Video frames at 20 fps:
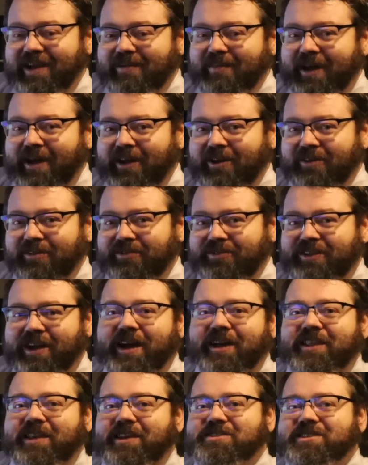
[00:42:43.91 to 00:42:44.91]
My own
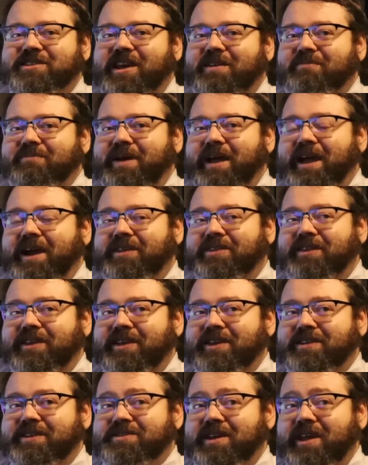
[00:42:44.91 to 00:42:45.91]
thought is that math
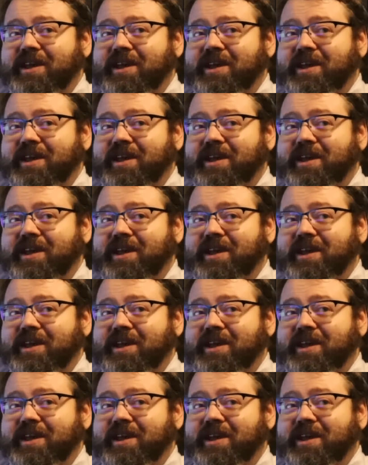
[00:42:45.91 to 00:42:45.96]
is